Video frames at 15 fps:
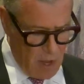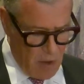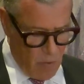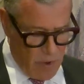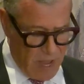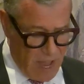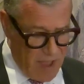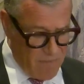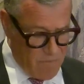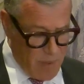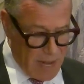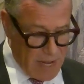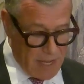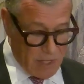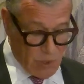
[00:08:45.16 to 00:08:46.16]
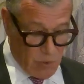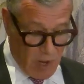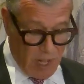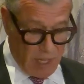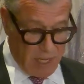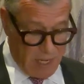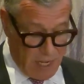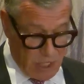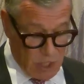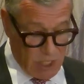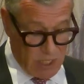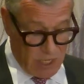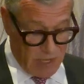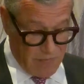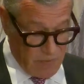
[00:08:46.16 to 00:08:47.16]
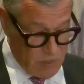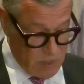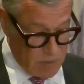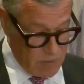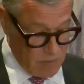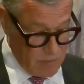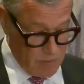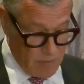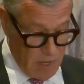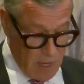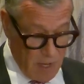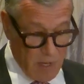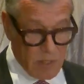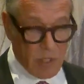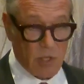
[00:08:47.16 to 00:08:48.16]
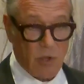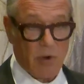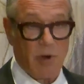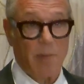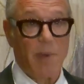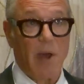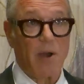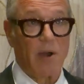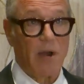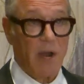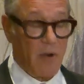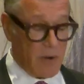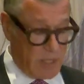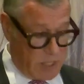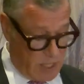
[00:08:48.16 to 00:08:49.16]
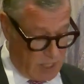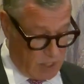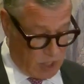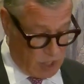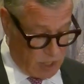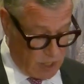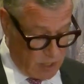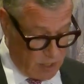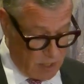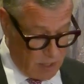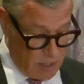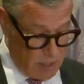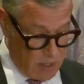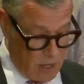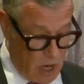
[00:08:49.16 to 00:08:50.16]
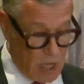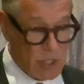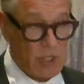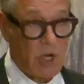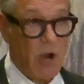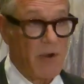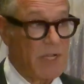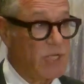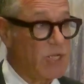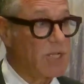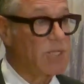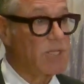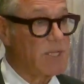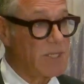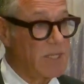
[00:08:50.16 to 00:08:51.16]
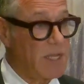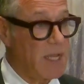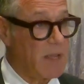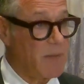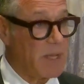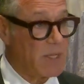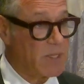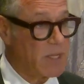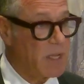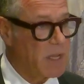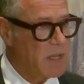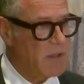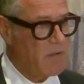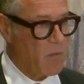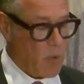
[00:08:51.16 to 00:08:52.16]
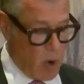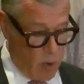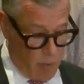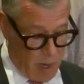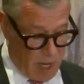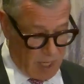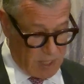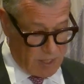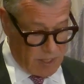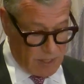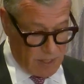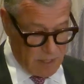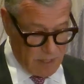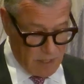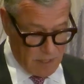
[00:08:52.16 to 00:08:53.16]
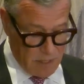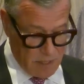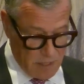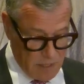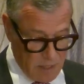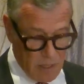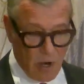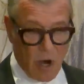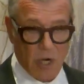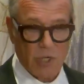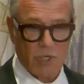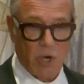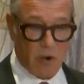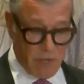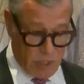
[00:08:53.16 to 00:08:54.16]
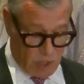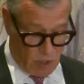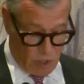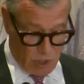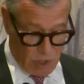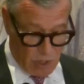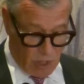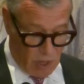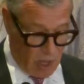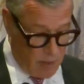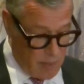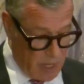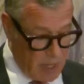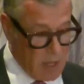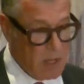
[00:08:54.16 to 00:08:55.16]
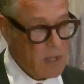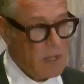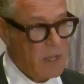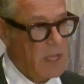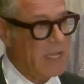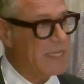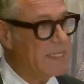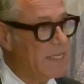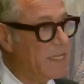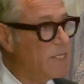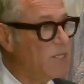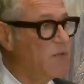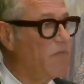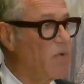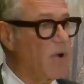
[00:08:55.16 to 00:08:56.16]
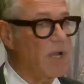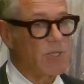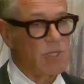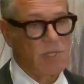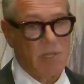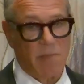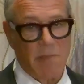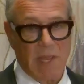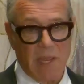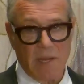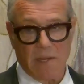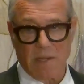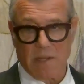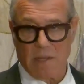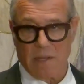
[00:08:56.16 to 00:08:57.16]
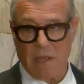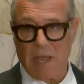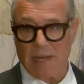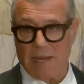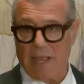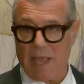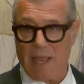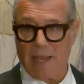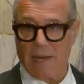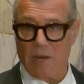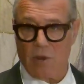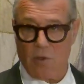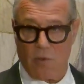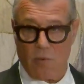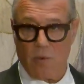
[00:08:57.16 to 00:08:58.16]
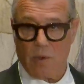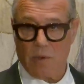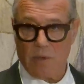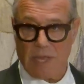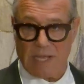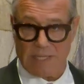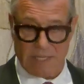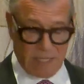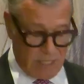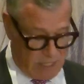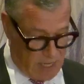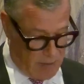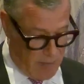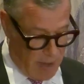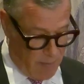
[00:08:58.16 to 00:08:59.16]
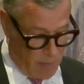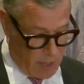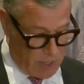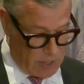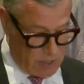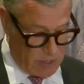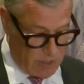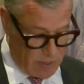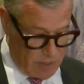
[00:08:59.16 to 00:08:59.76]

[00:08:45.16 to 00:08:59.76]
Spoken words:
We have many Israeli initiatives to learn about our heritage. Our Shari Justice team is robust. Our Shari Social Club exists for us to meet and gain new existing members.